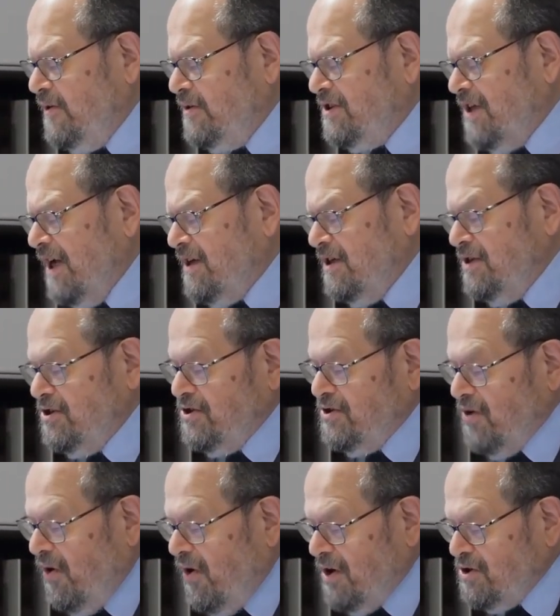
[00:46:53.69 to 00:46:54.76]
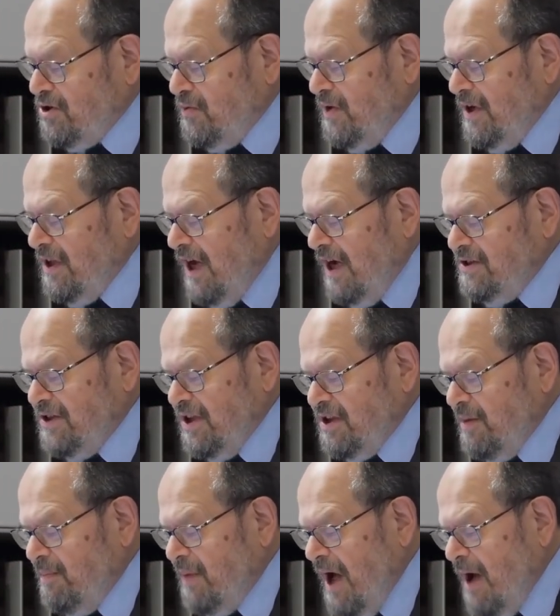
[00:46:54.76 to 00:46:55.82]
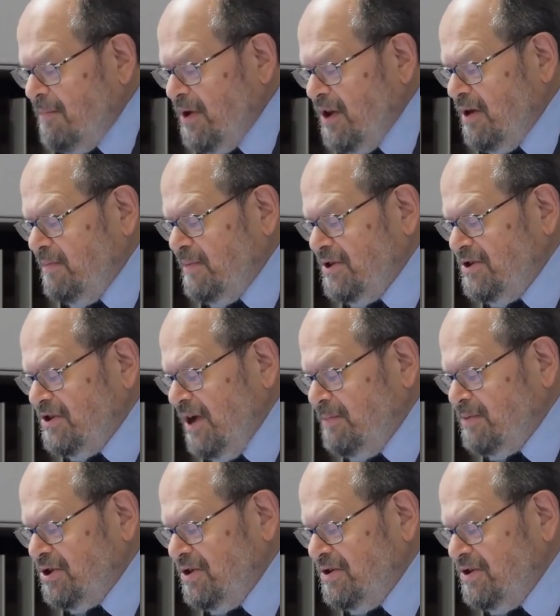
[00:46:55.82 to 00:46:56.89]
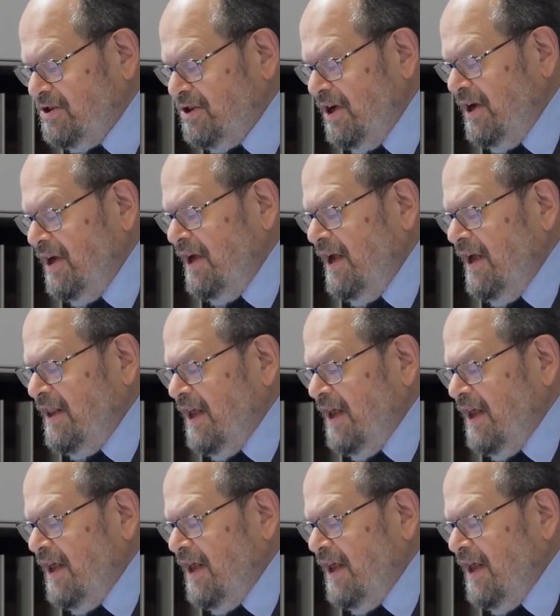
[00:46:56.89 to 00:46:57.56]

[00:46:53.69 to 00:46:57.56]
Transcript: a few seconds' thought to realize that the popular perceptions